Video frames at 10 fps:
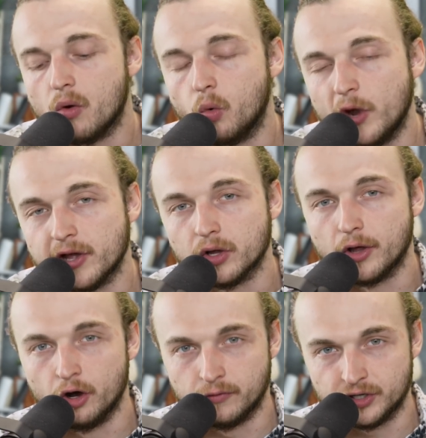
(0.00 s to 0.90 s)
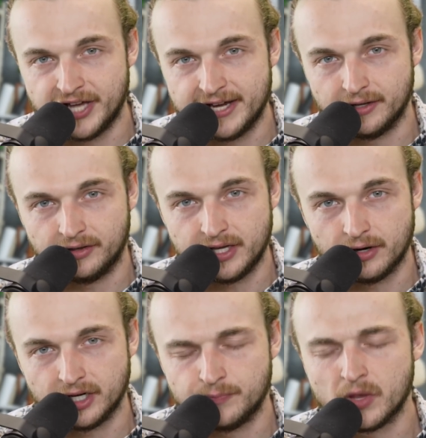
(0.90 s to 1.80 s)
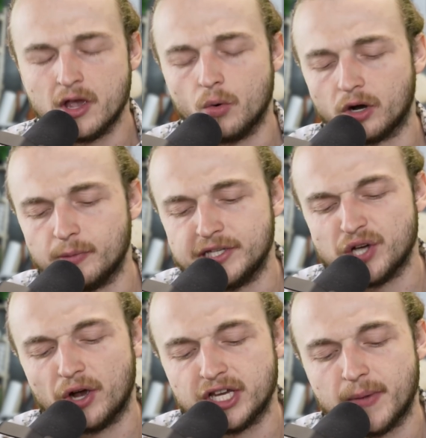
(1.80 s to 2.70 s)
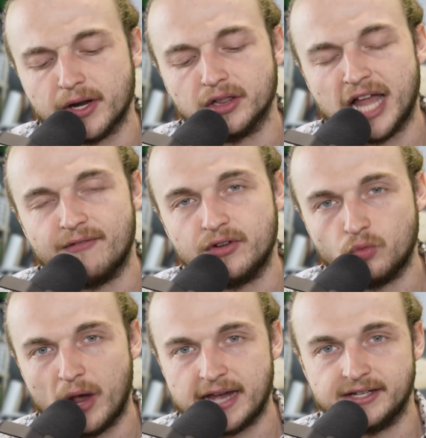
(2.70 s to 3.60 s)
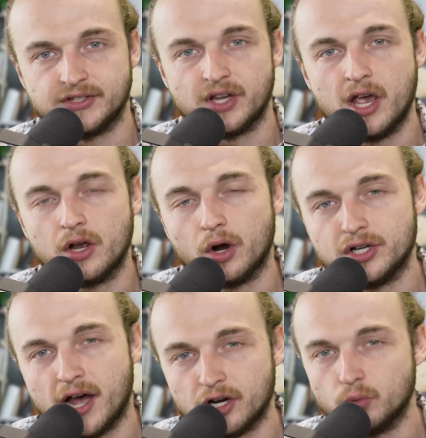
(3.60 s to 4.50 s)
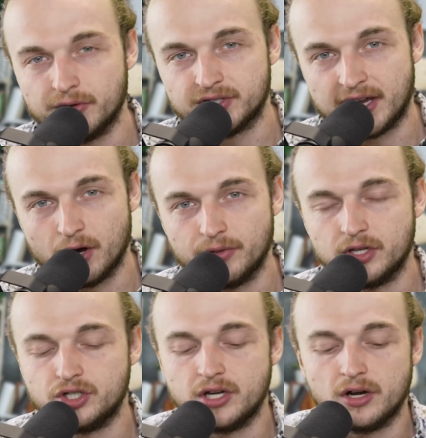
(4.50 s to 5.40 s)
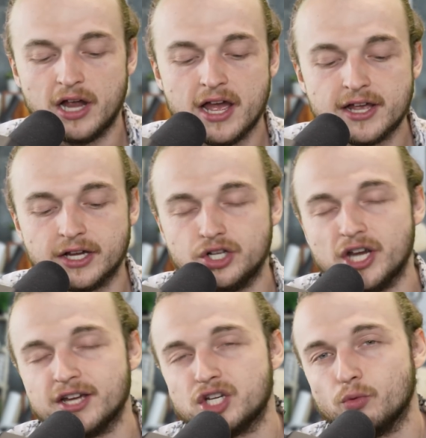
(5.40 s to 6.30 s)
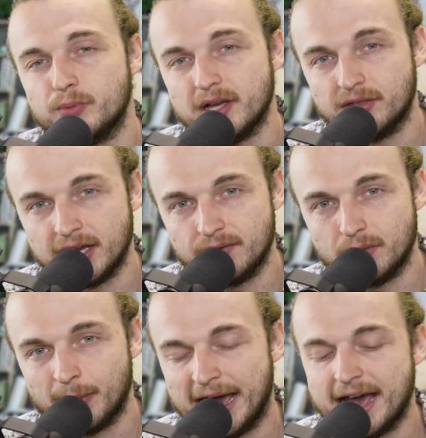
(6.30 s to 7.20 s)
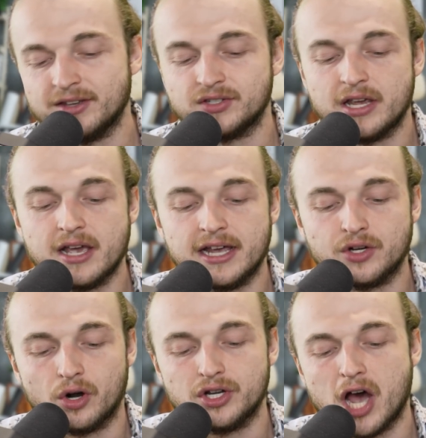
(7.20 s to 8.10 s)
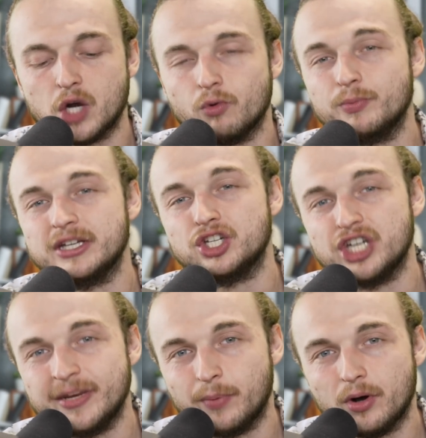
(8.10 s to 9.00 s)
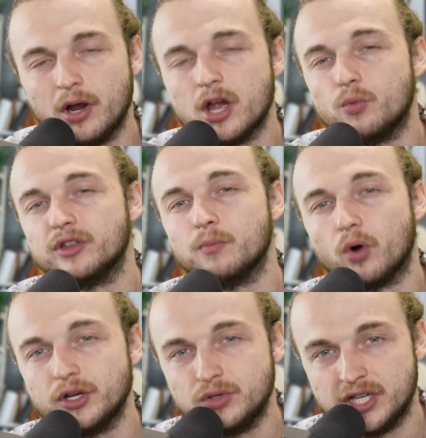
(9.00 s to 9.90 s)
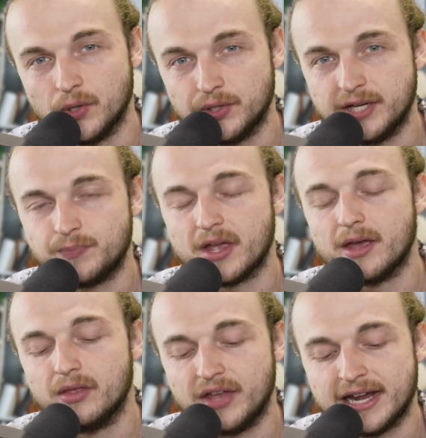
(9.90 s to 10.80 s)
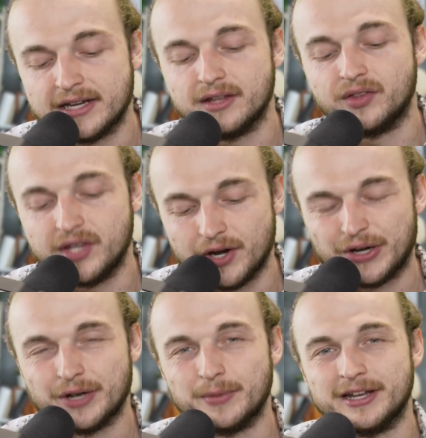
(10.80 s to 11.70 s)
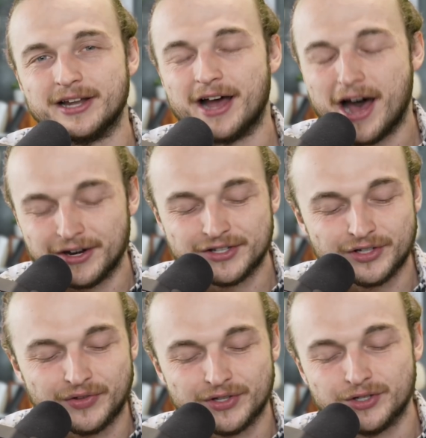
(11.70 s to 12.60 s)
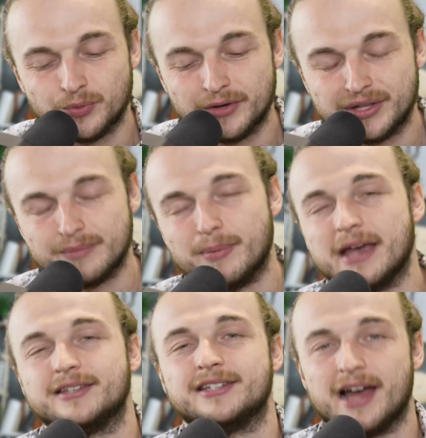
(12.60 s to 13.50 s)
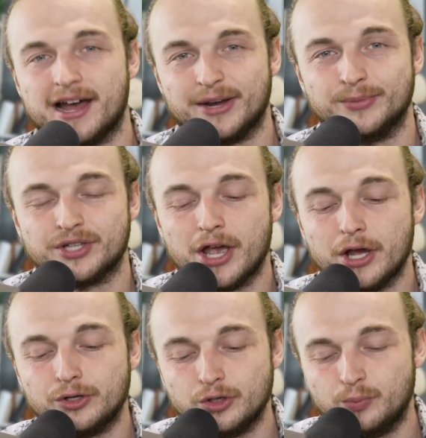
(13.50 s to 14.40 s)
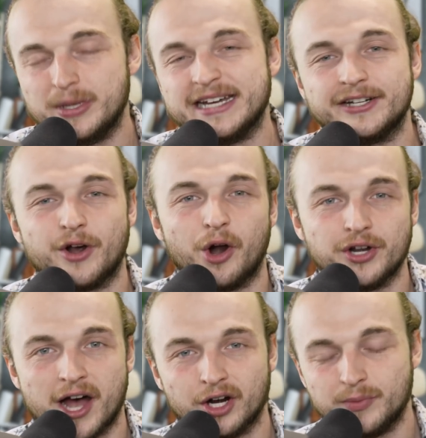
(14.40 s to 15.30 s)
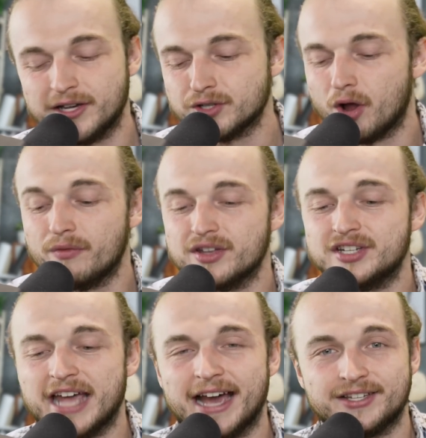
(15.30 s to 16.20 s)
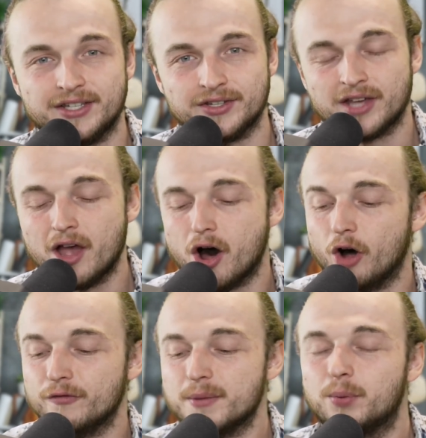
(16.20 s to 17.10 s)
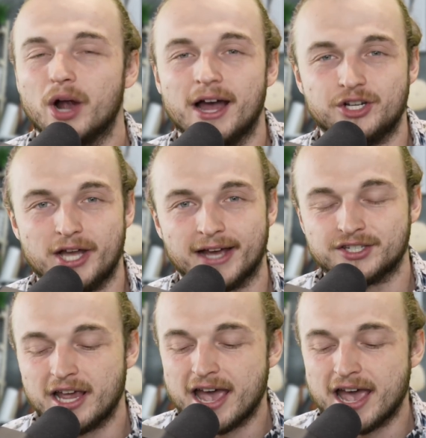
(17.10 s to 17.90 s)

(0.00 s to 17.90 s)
will overtake Ethereum. We're going to be talking about 11 ways Cardano will scale this year. Congestion will be a thing of the past, and Cardano will be cheaper with more utility than Ethereum. And honestly, this is one of the best times to be in Cardano because all of the dexes, all of the projects,